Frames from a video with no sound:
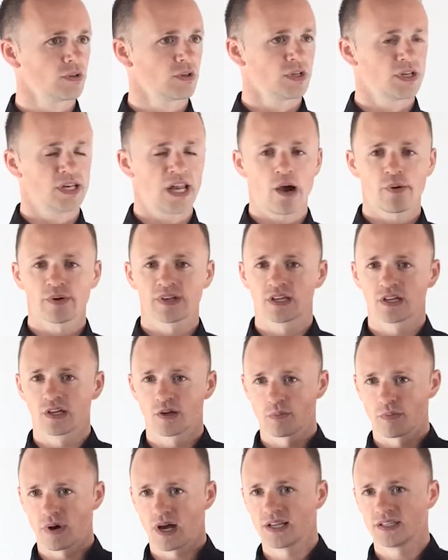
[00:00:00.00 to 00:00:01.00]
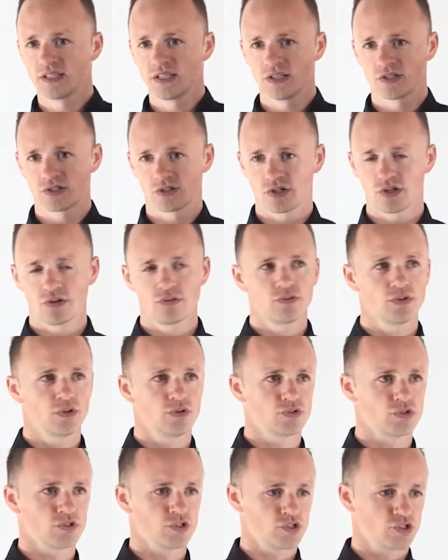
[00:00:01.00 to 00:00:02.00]
Now we can combine these two
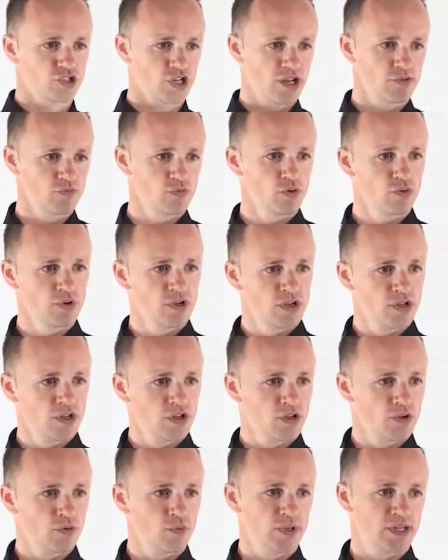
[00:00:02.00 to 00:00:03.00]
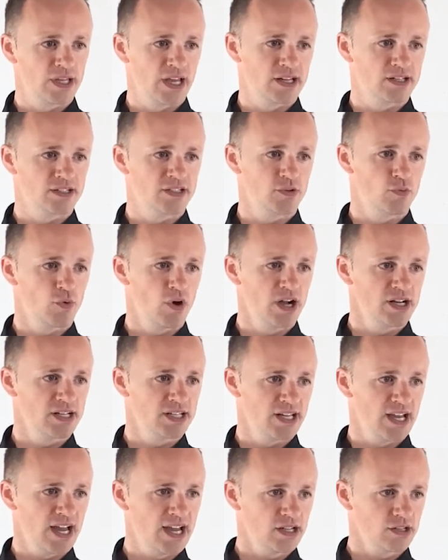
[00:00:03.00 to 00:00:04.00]
using the chain rule. We get dy
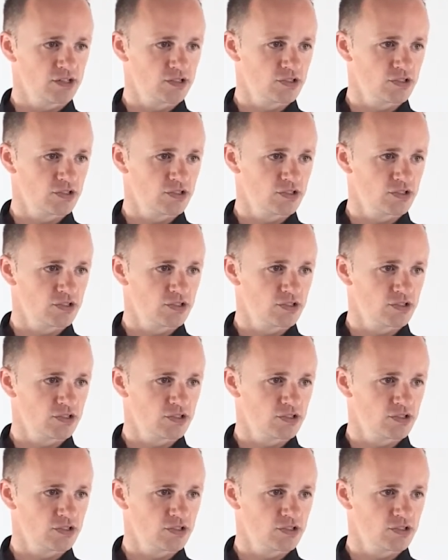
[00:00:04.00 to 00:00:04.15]
dx